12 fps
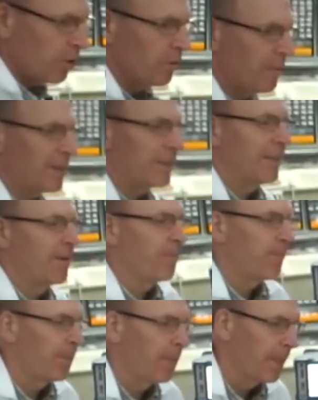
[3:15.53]
automatically.
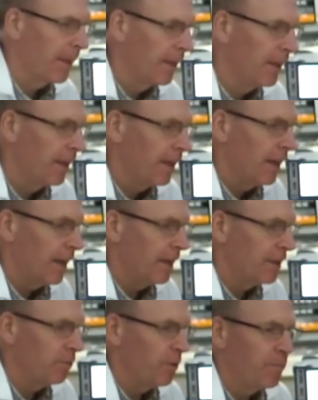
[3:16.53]

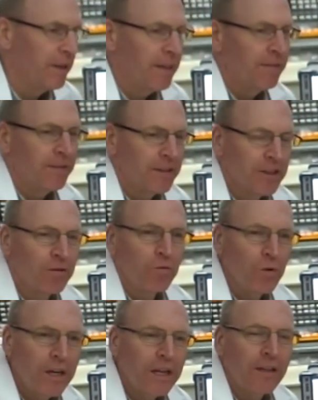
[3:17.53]
And we believe this is
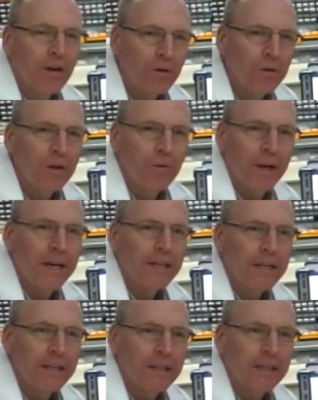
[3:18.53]
really the only way
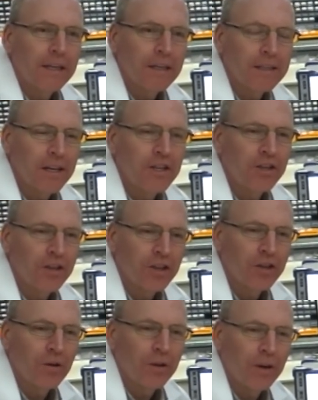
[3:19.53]
oscillation
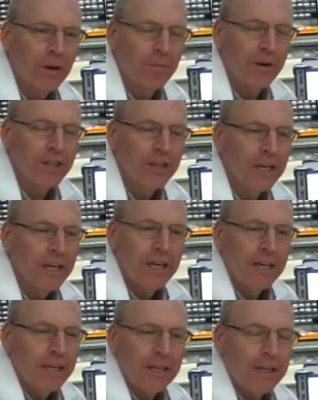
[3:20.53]
control can operate.
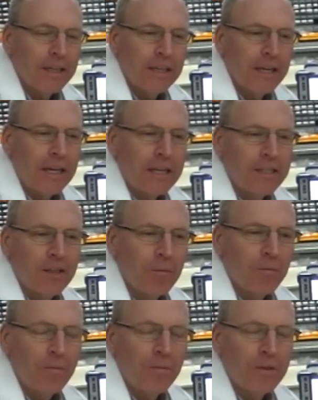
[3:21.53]
Uh,
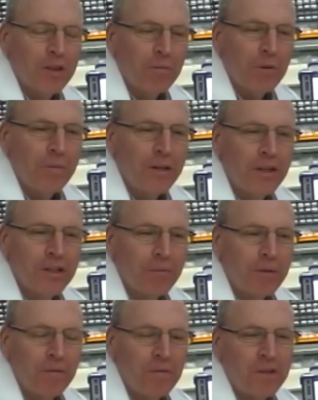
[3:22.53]
some, some repeaters
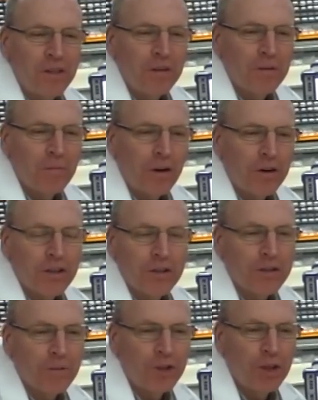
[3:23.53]
that we've seen in the
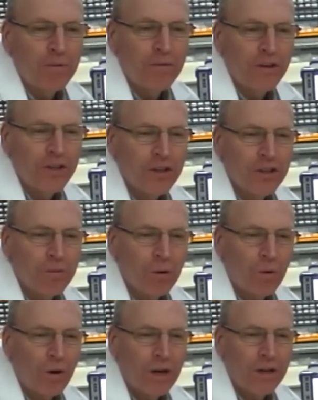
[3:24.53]
market, some cheaper versions,
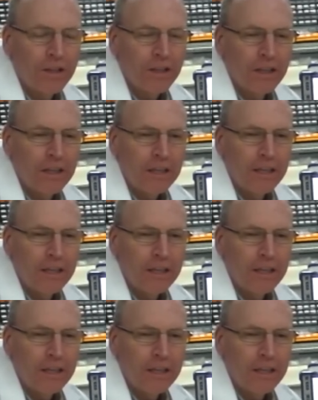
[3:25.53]
require the